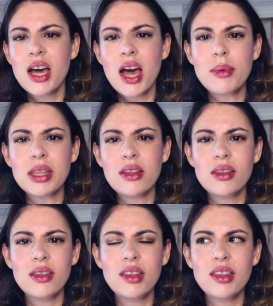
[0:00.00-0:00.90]
I mean,
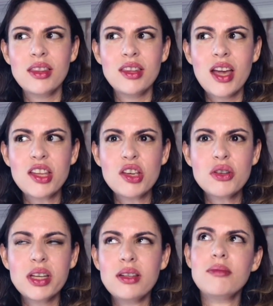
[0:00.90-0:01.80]
and you
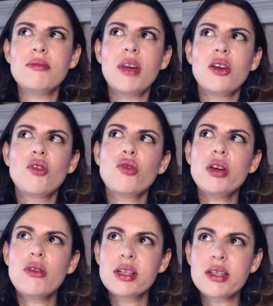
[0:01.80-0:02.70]
can agree
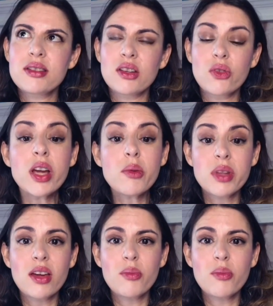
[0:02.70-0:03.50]
or disagree with it,